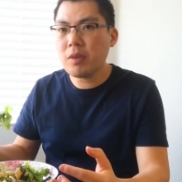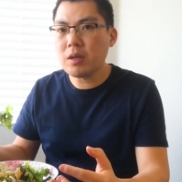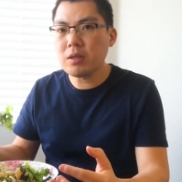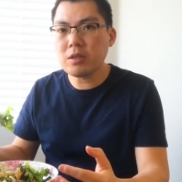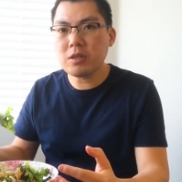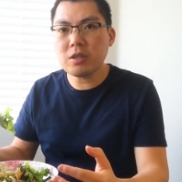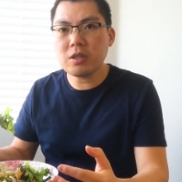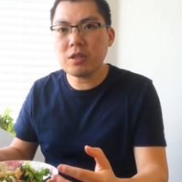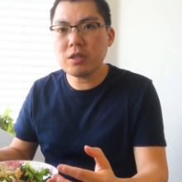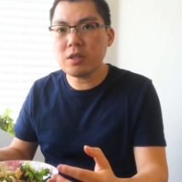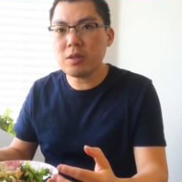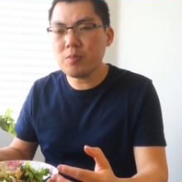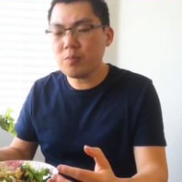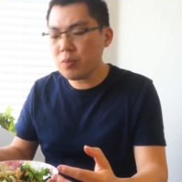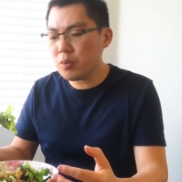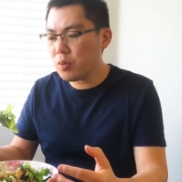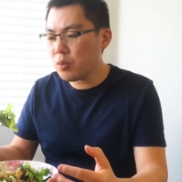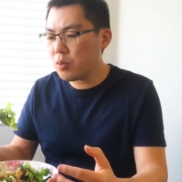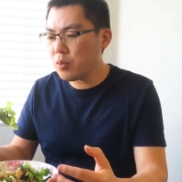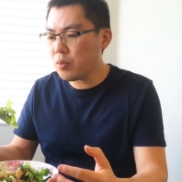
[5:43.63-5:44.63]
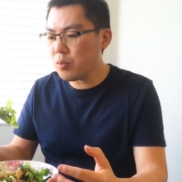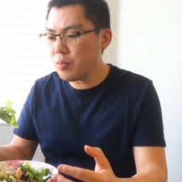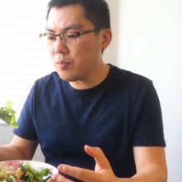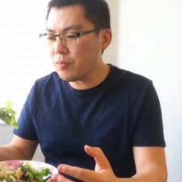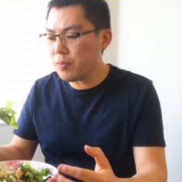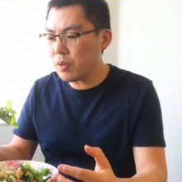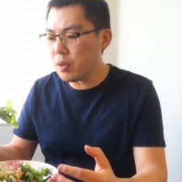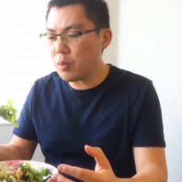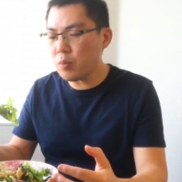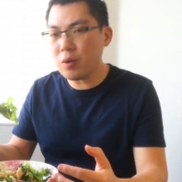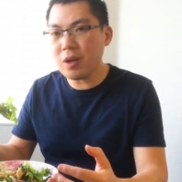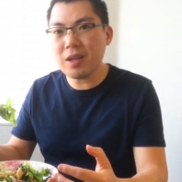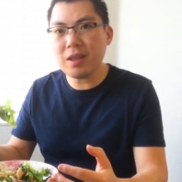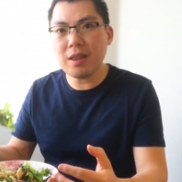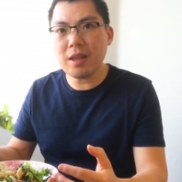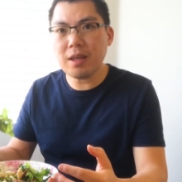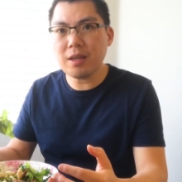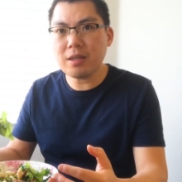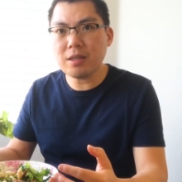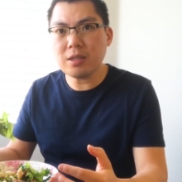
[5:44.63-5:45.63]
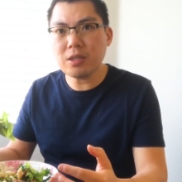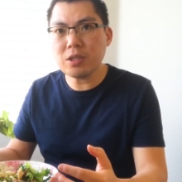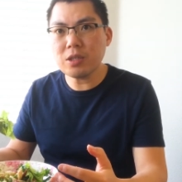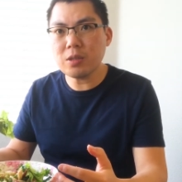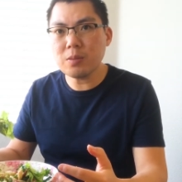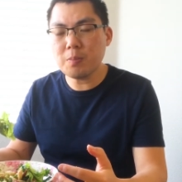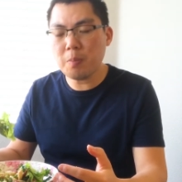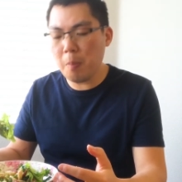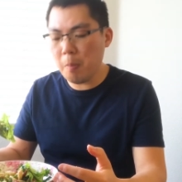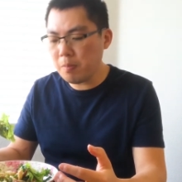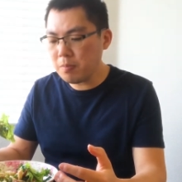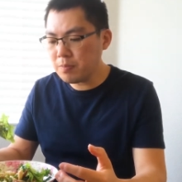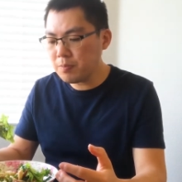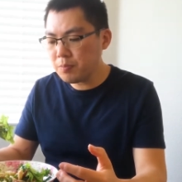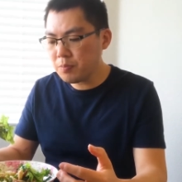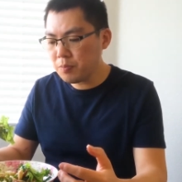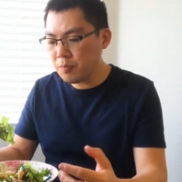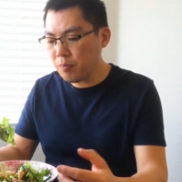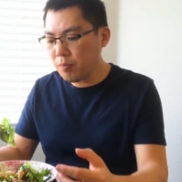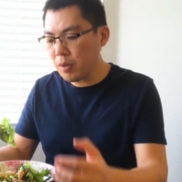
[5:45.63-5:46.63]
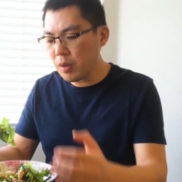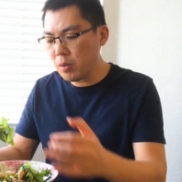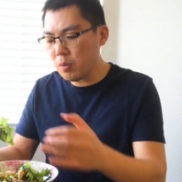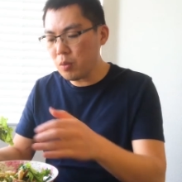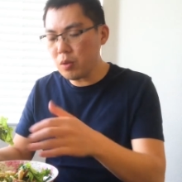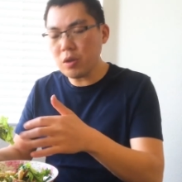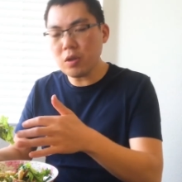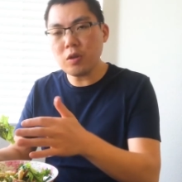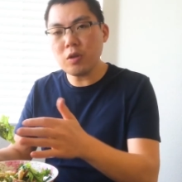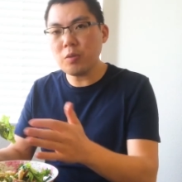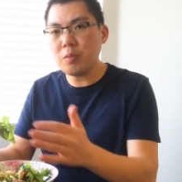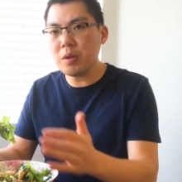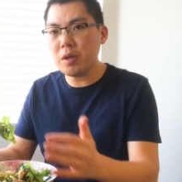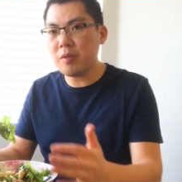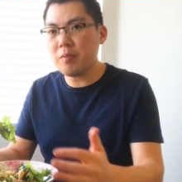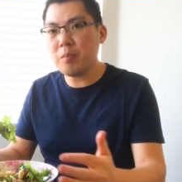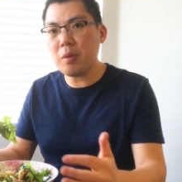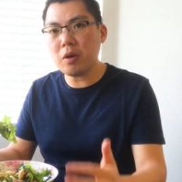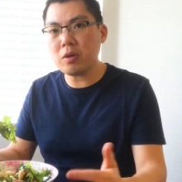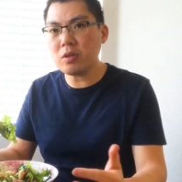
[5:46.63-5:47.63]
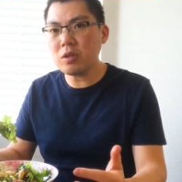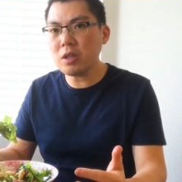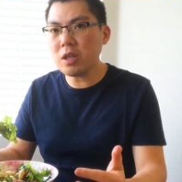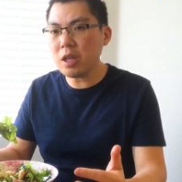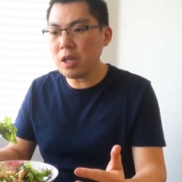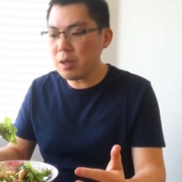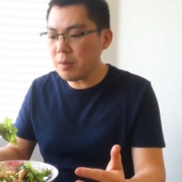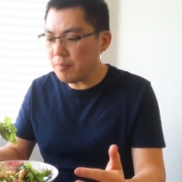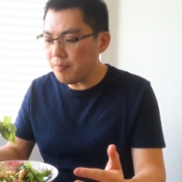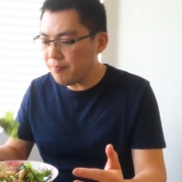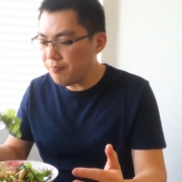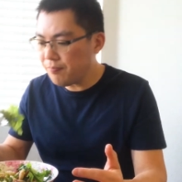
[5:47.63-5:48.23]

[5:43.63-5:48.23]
just a simple red lettuce with a little bit of parsley.